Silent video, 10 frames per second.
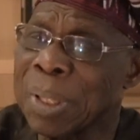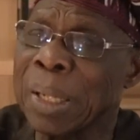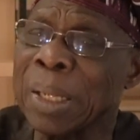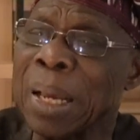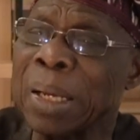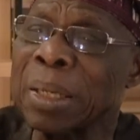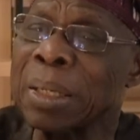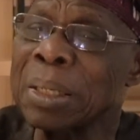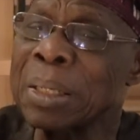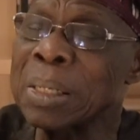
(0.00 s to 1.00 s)
that can
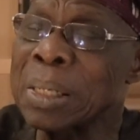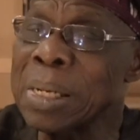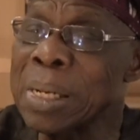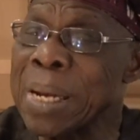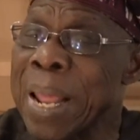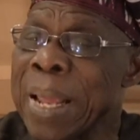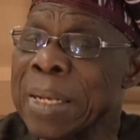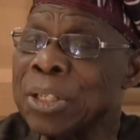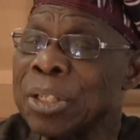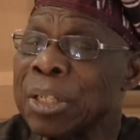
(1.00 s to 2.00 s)

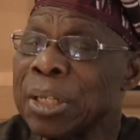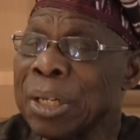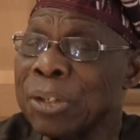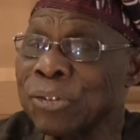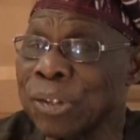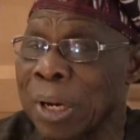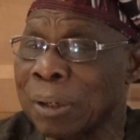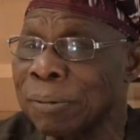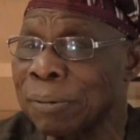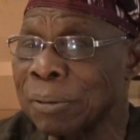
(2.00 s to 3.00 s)
lend
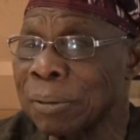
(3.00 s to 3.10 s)
itself